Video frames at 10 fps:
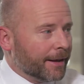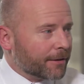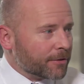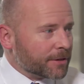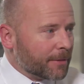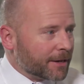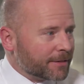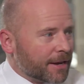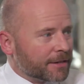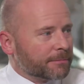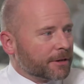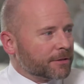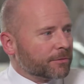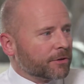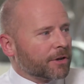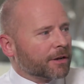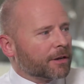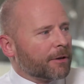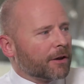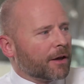And of course, it makes sense because when you're
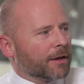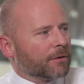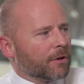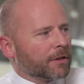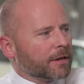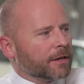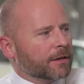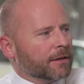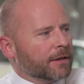talking about high-quality